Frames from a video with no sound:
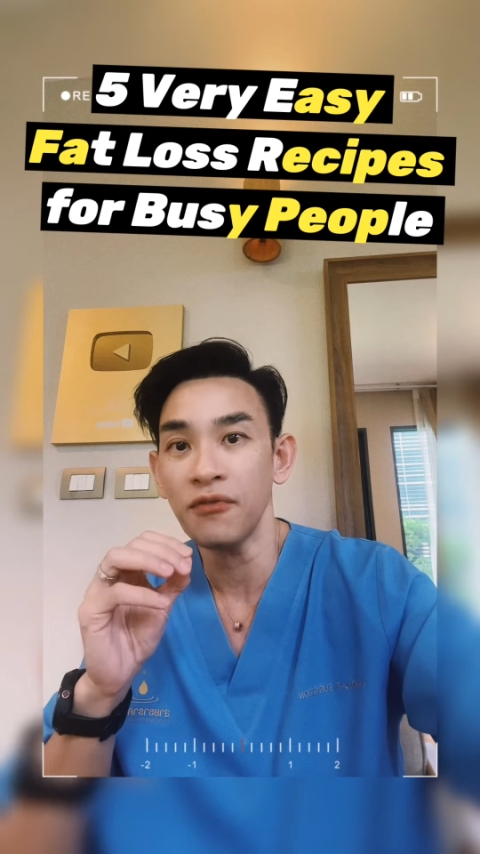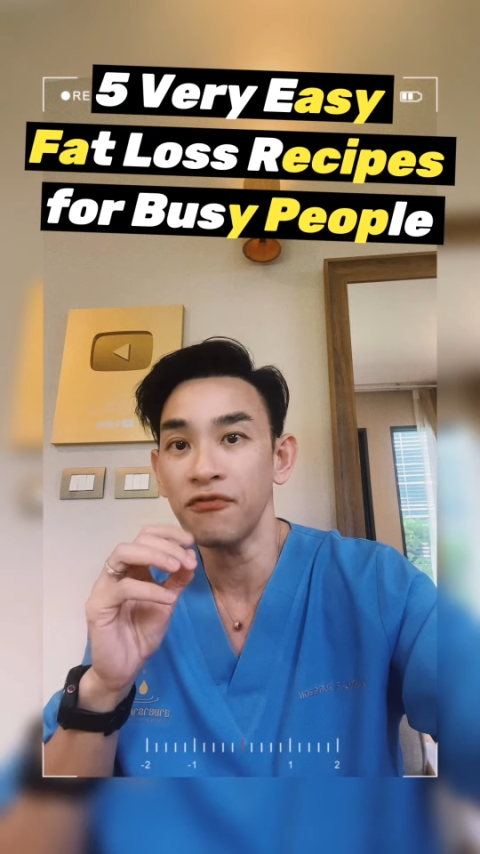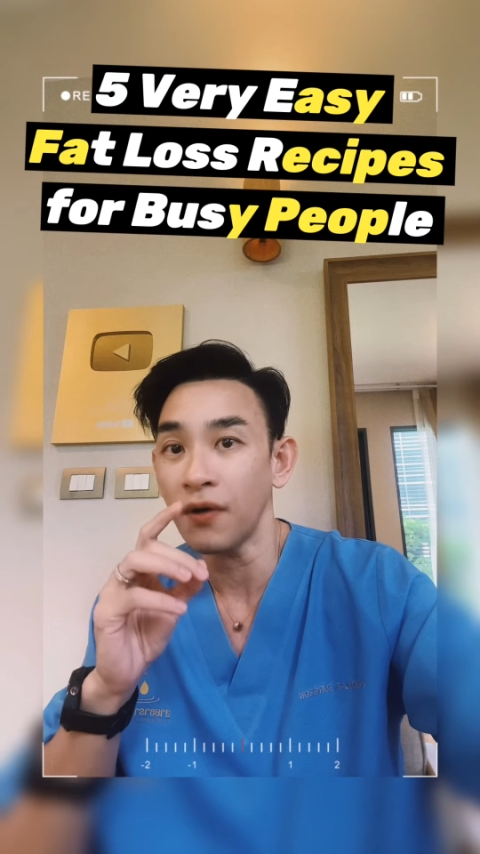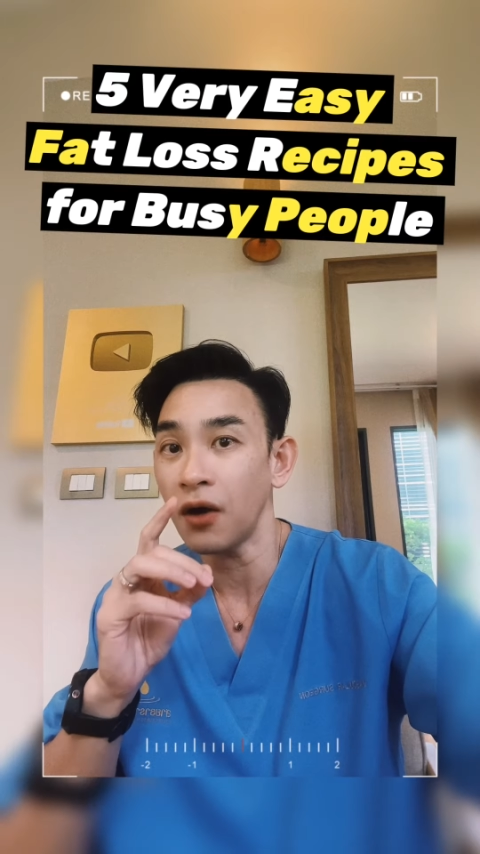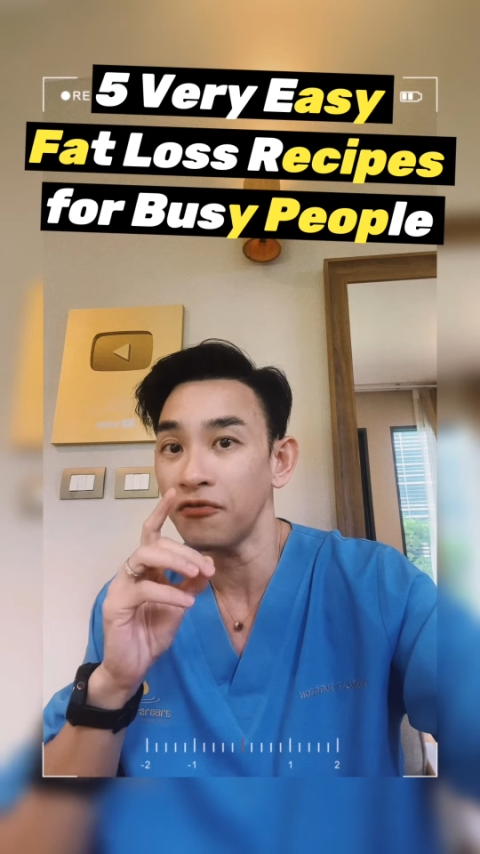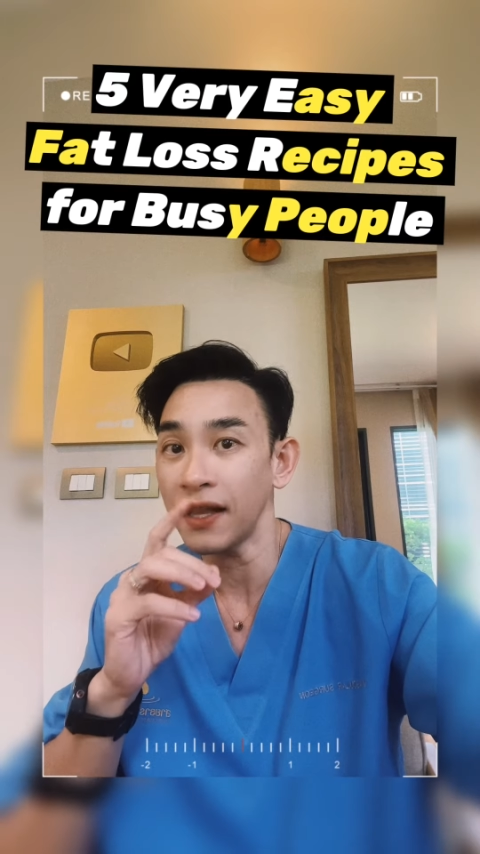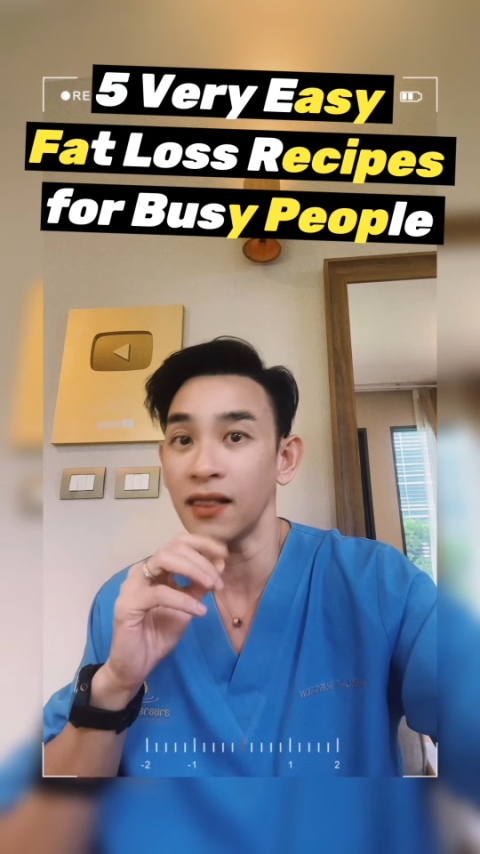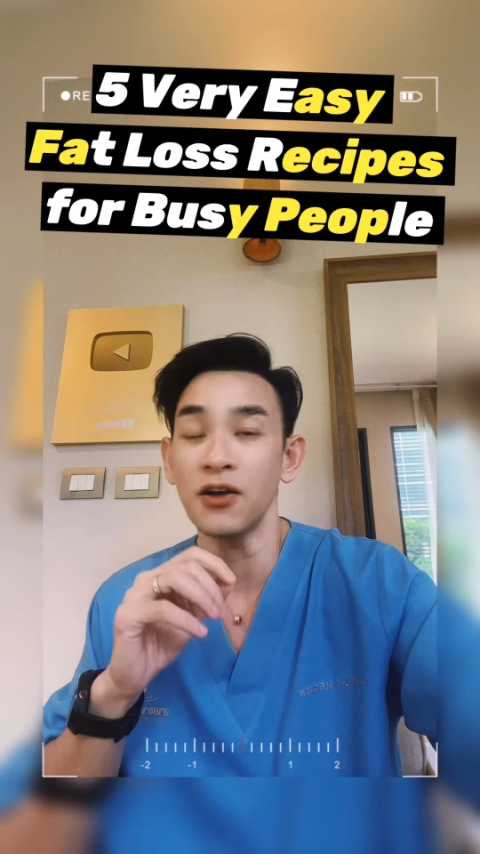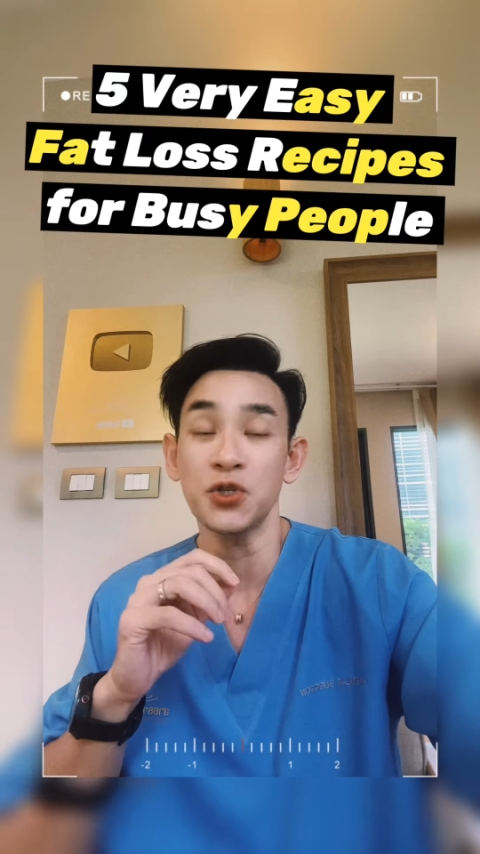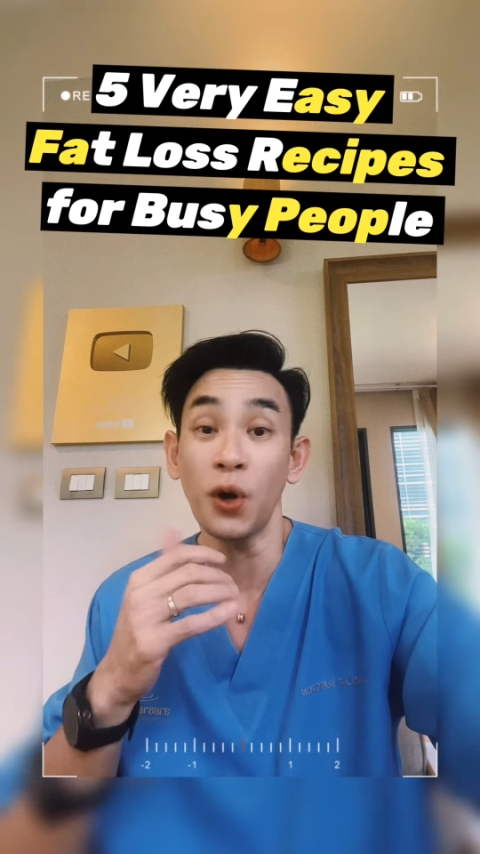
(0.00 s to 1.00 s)
for fat
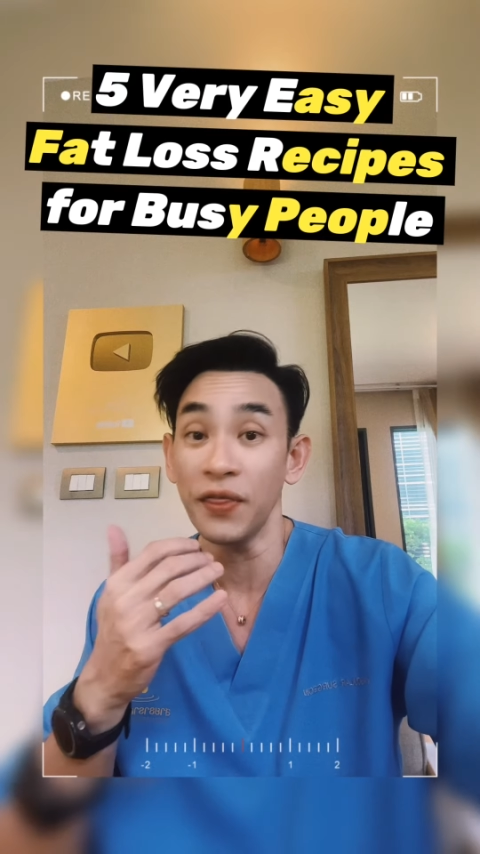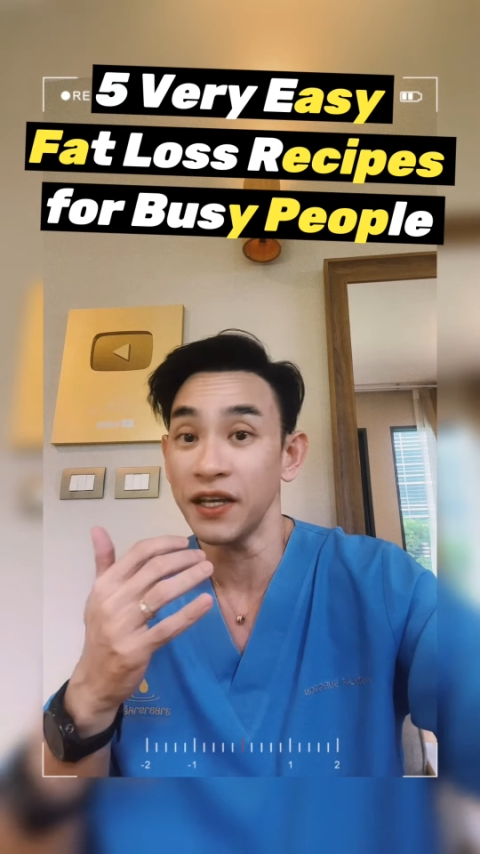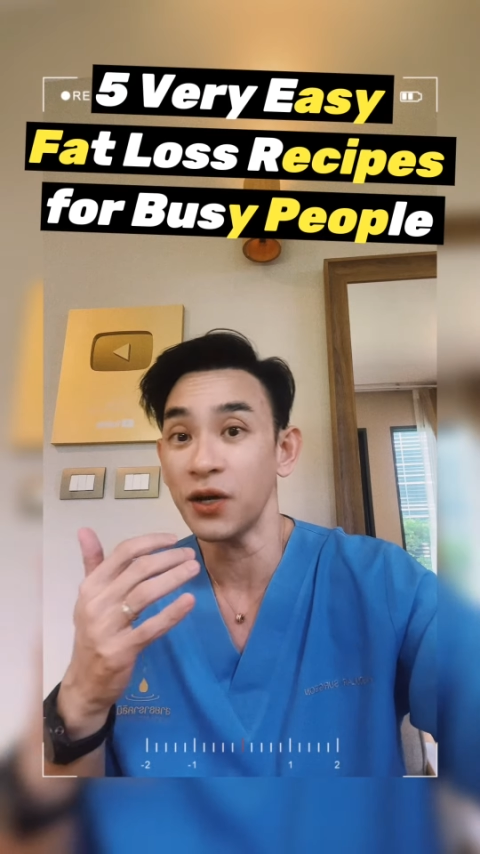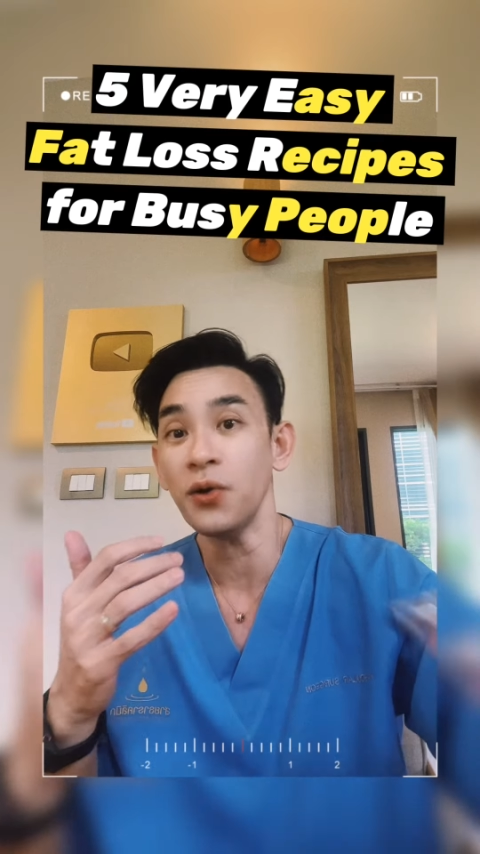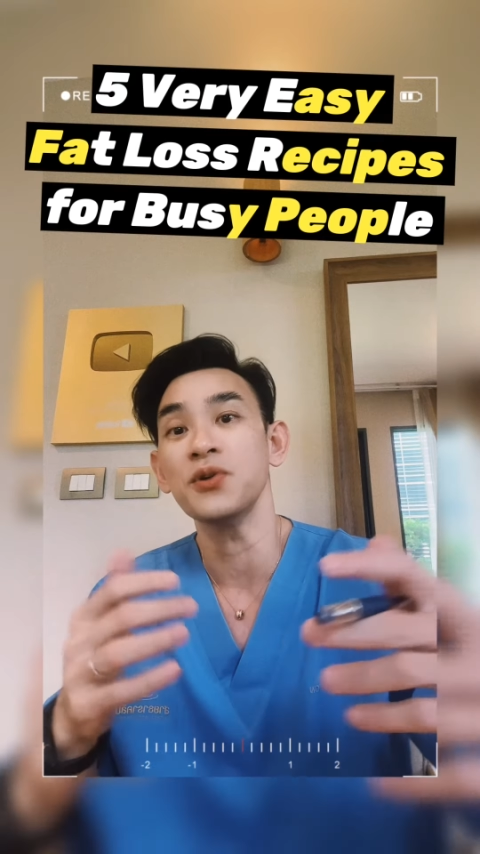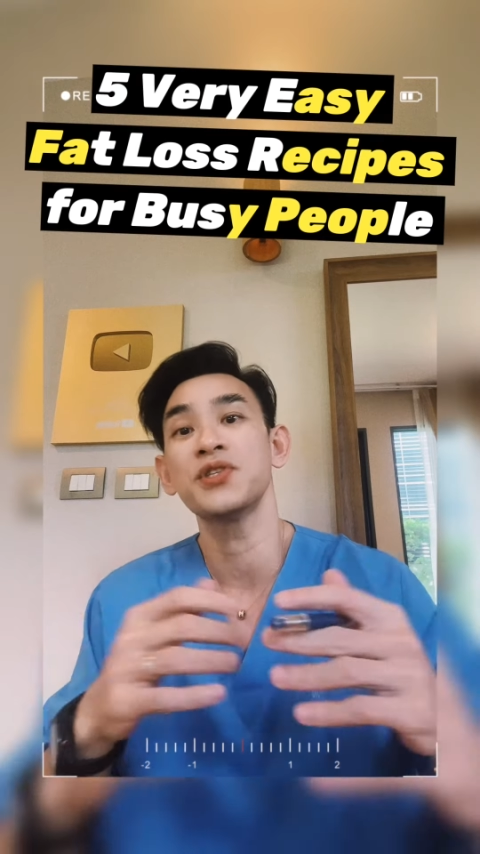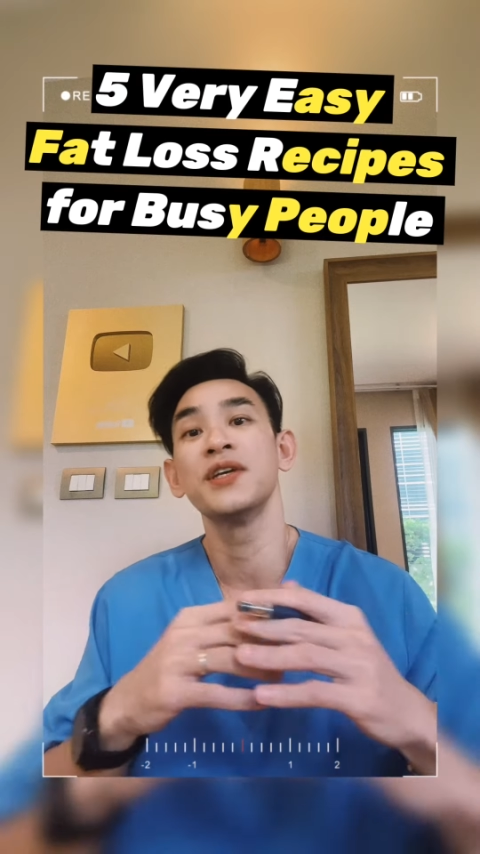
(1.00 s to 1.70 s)
loss on the go.